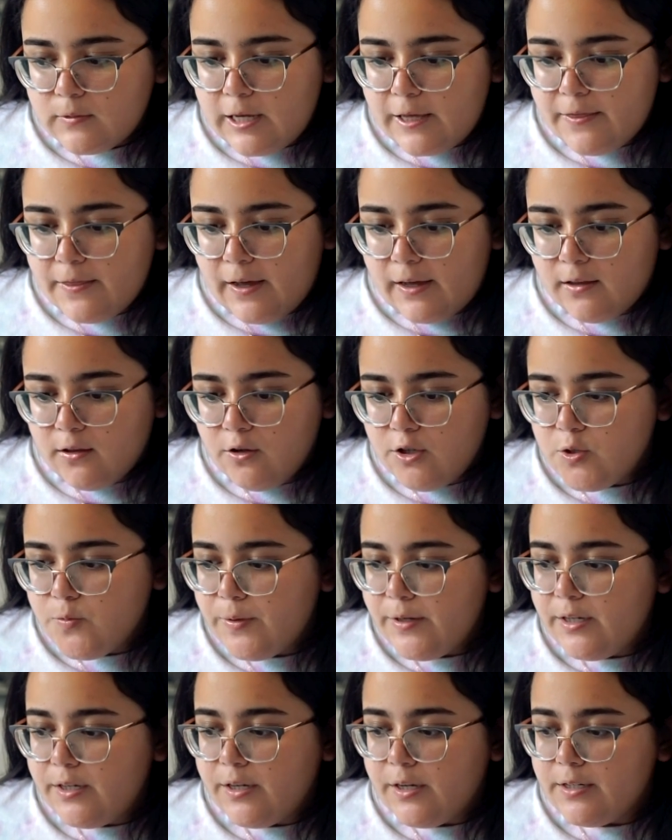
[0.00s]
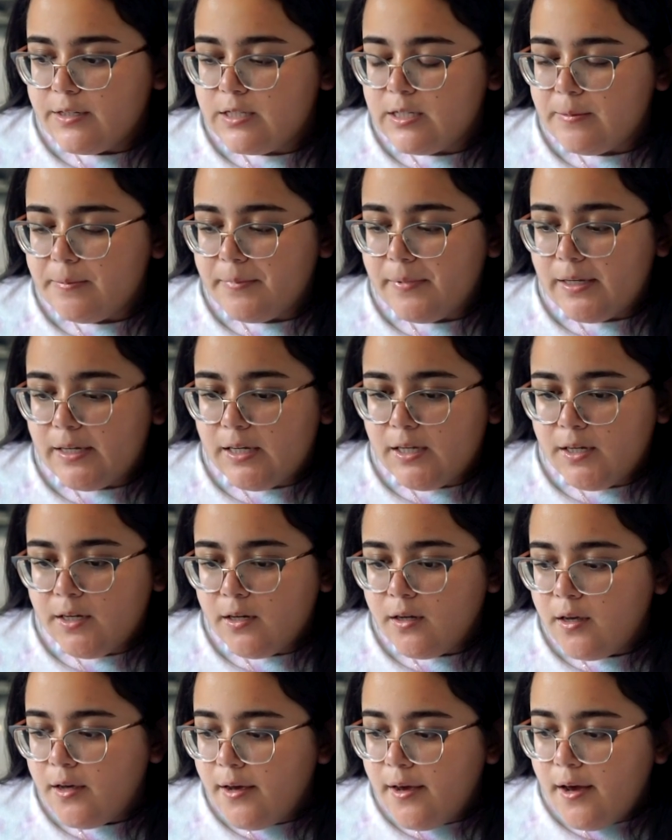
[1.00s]
And that looks pretty good to
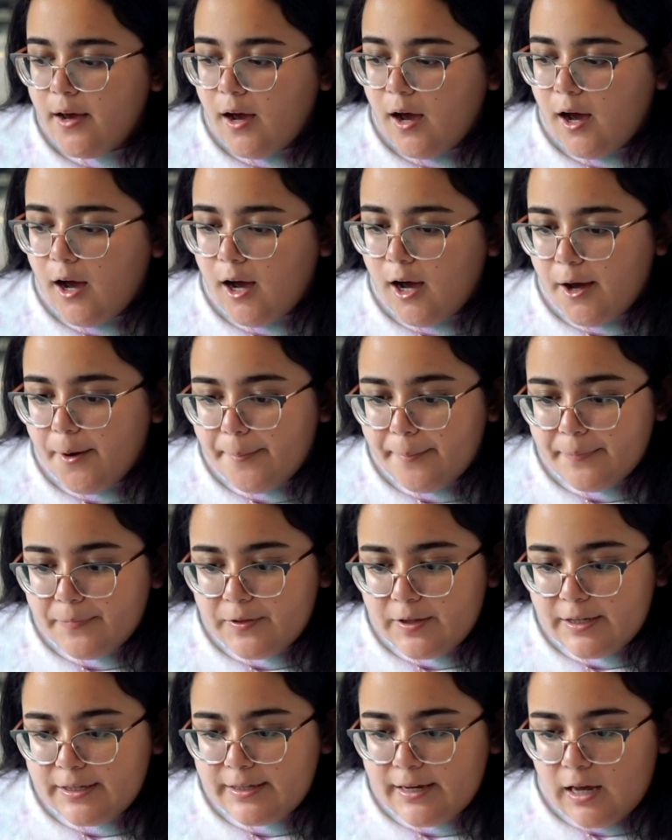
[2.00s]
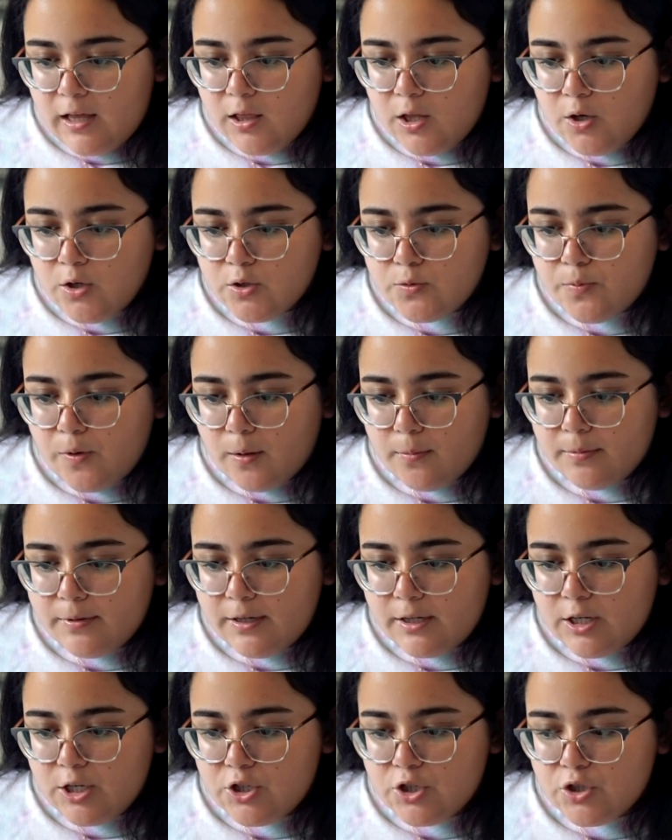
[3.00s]
me. The yellow is probably
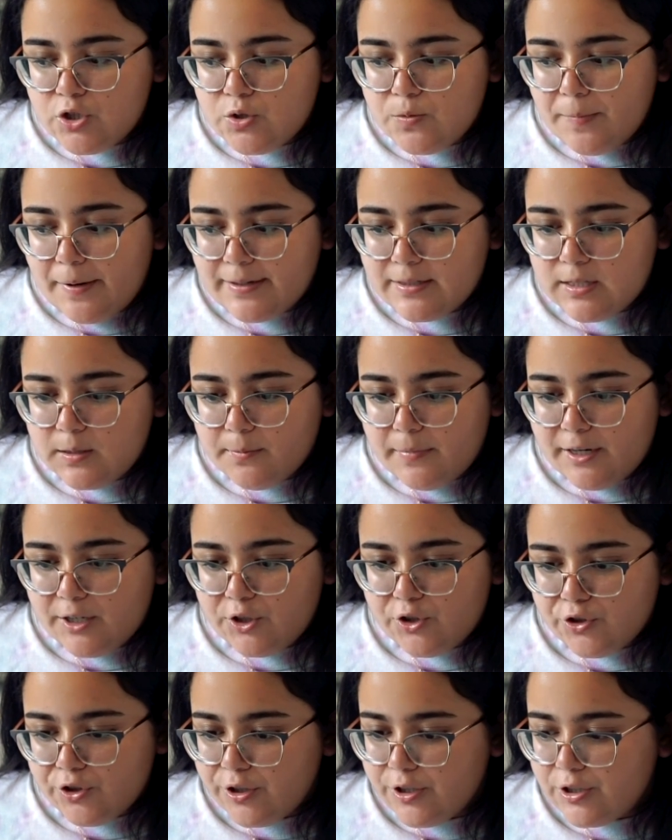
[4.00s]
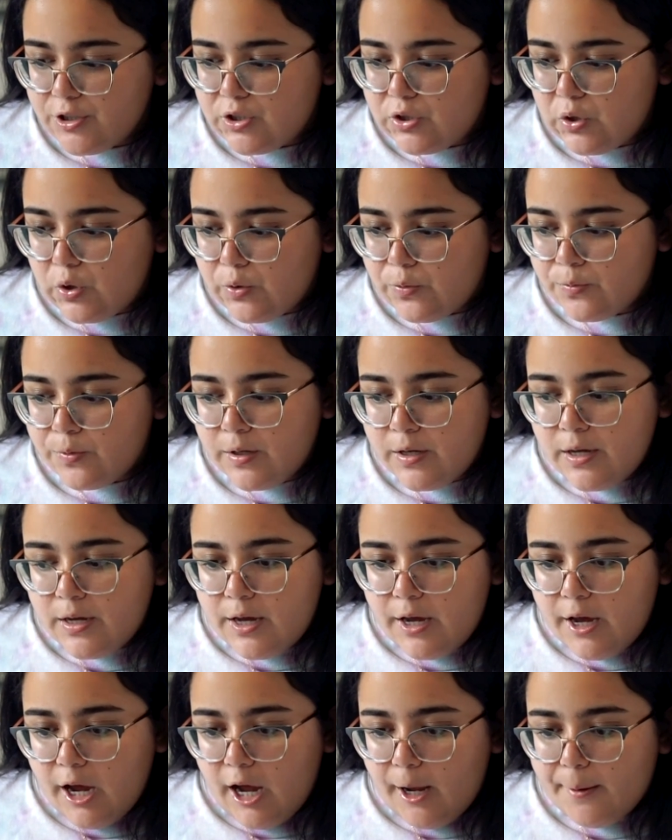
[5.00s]
gonna just mess up my shirt. So
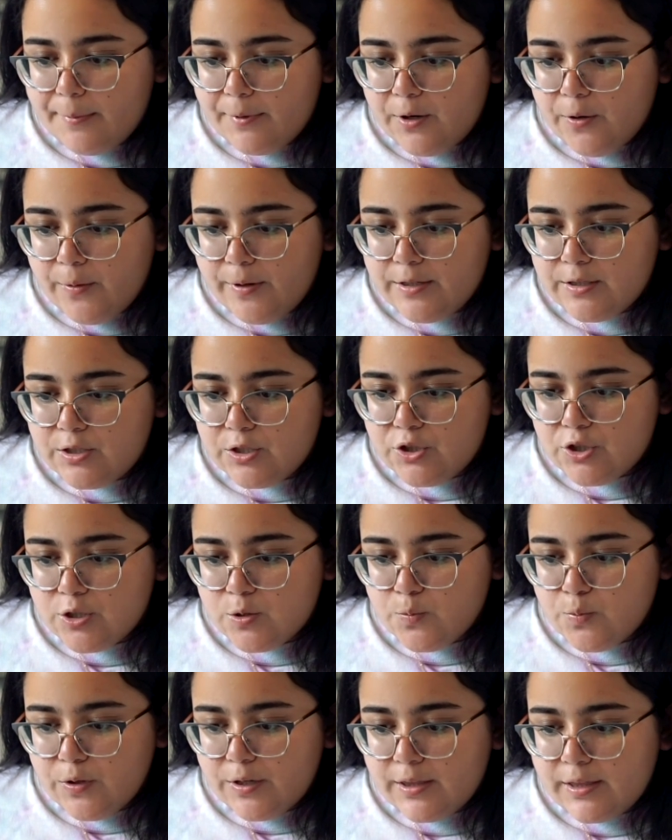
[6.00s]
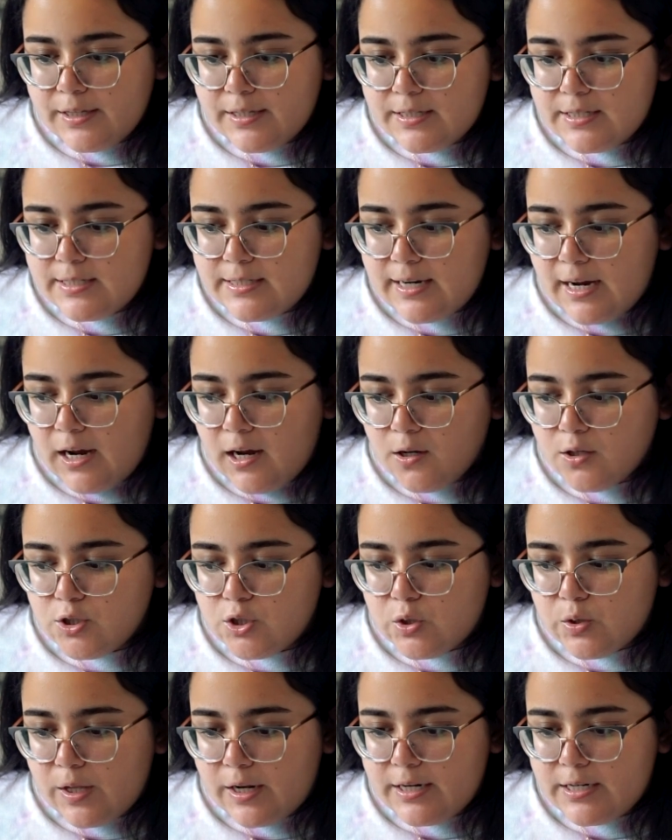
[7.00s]
I'm going to just bring this down
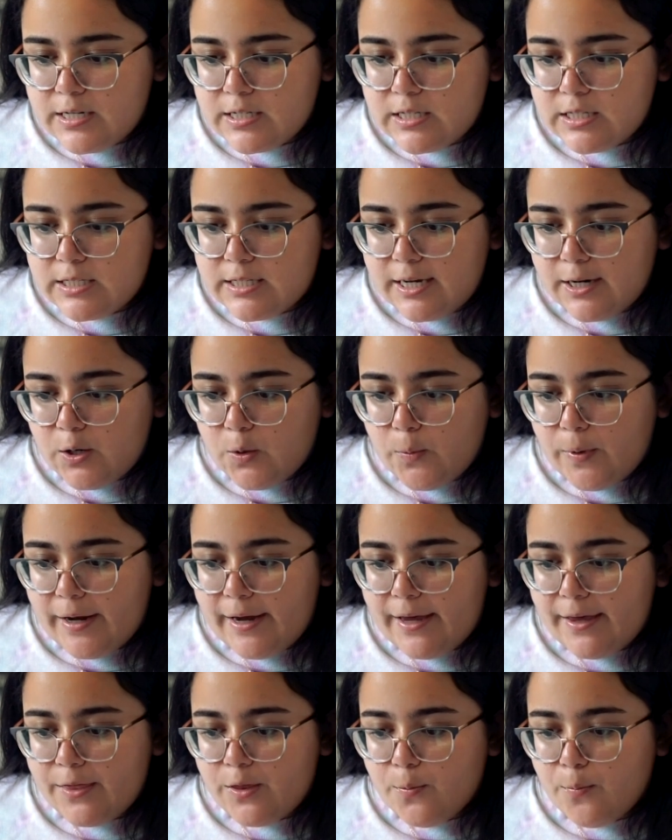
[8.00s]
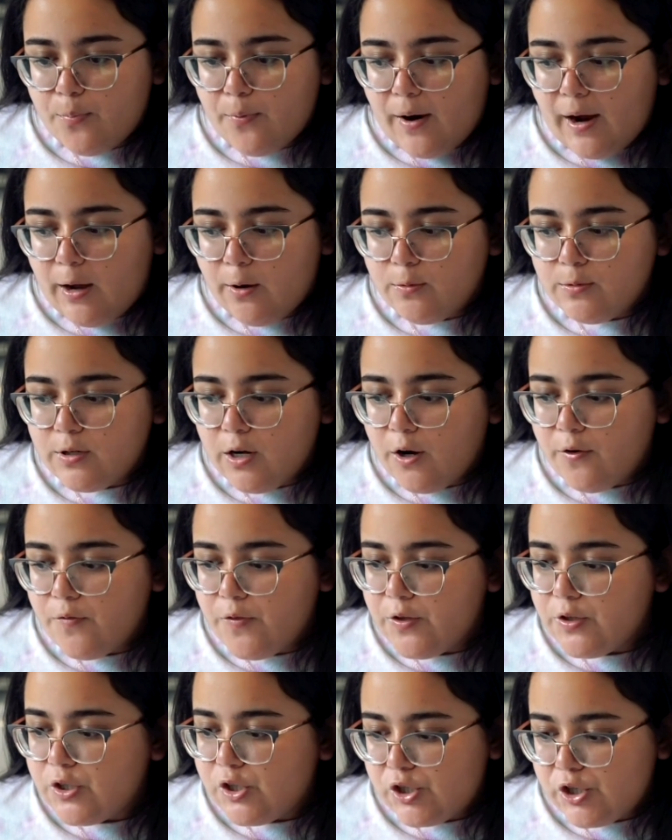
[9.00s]
so that it doesn't take away the brown
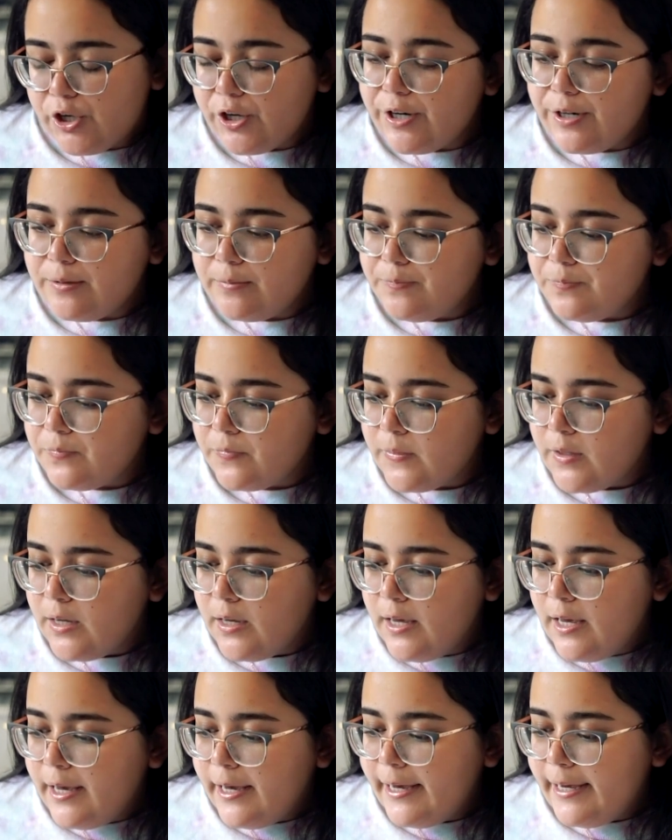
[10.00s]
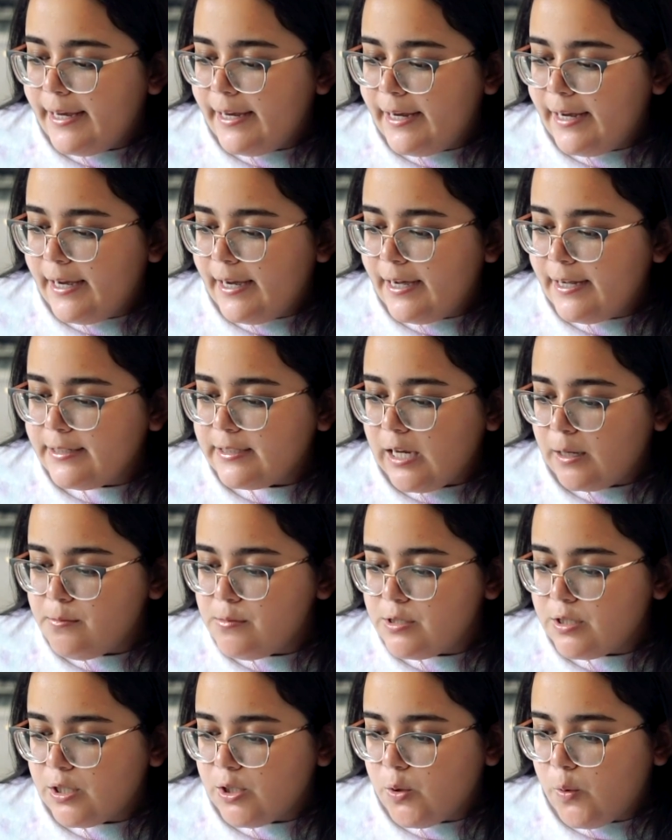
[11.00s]
of the shirt. And I'm
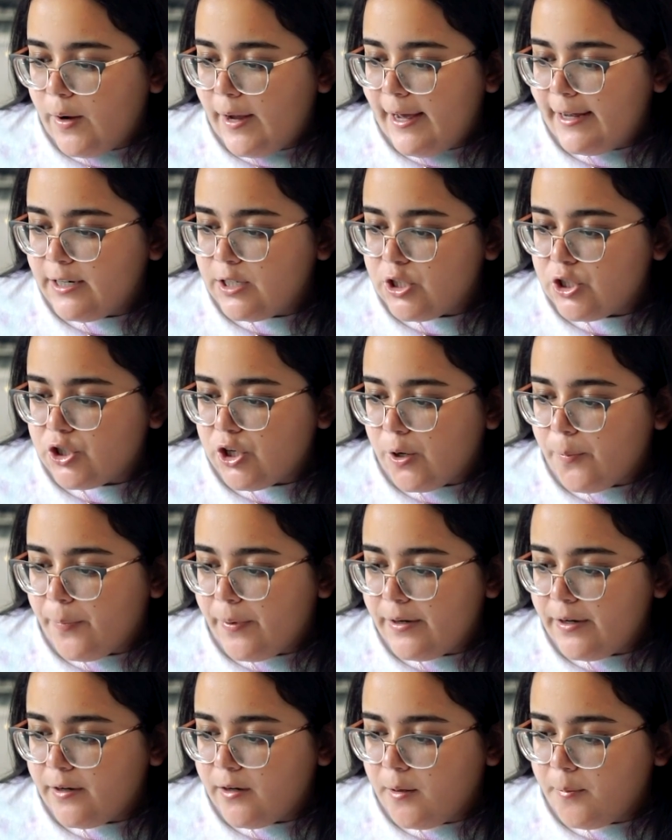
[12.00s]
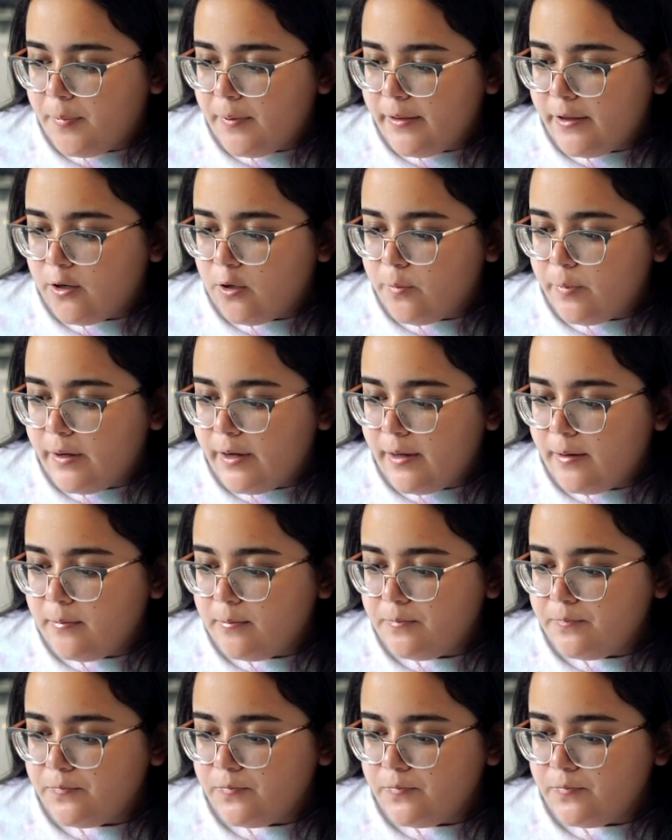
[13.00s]
just gonna go ahead and sharpen it up a little bit.